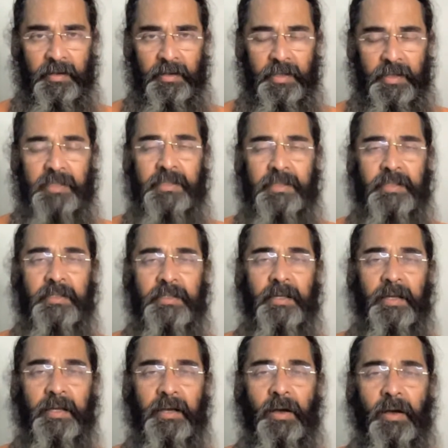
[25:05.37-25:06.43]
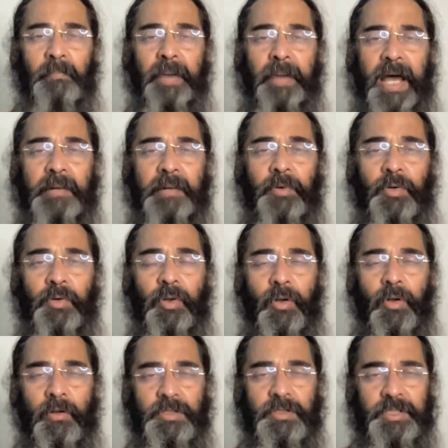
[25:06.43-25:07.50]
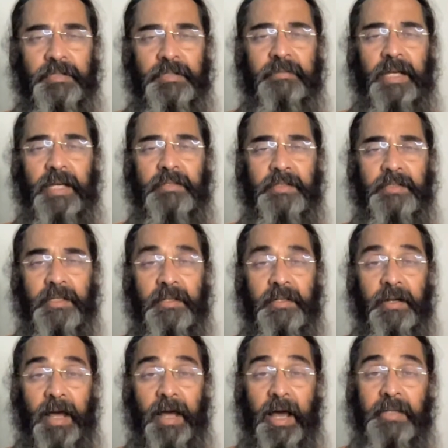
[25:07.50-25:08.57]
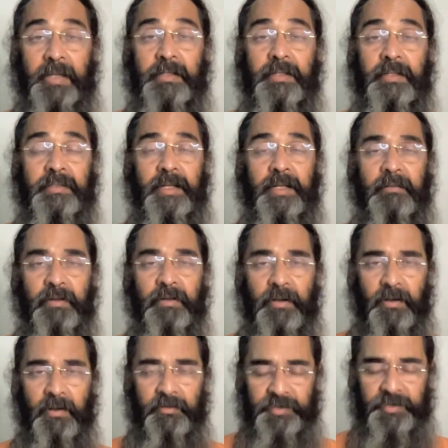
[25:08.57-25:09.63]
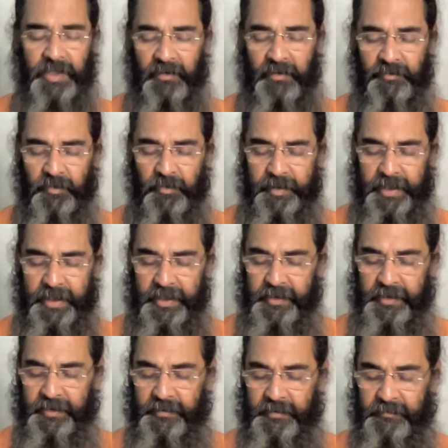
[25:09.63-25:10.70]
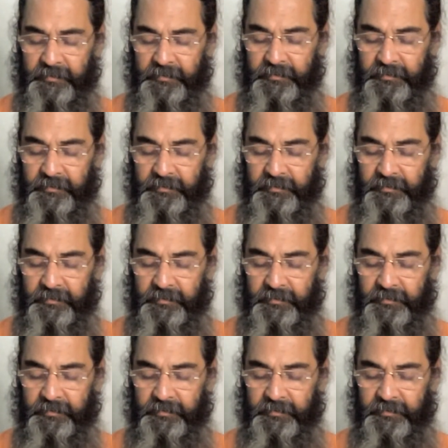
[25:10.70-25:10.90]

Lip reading: He's comparable to Lord Shiva. He's at that highest level of self awareness.